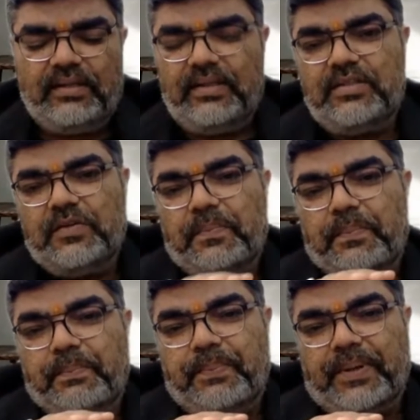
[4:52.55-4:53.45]
is
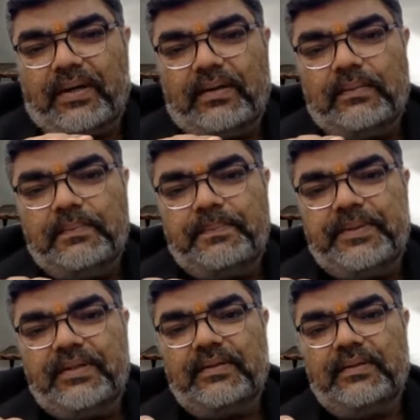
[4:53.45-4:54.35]

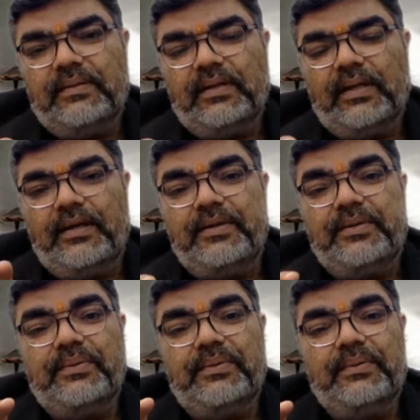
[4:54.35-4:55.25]
pumped
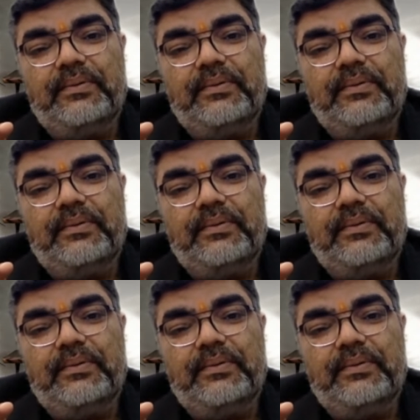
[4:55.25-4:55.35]
into